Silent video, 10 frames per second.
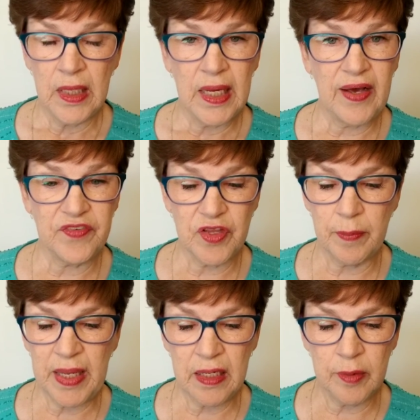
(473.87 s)
After the
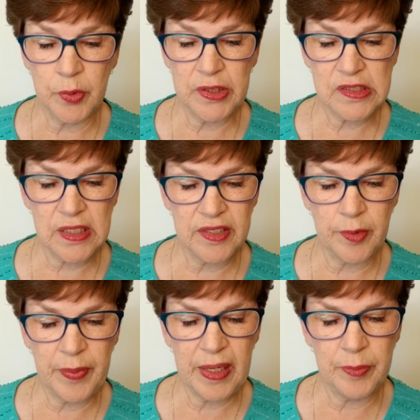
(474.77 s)
men and the boys signed their
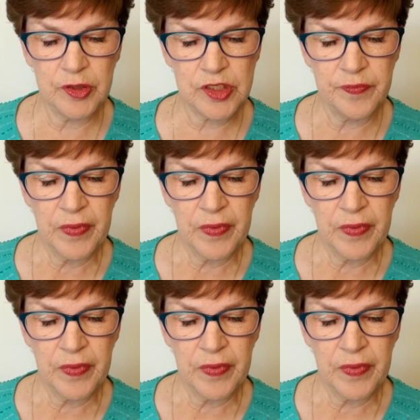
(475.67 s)
papers,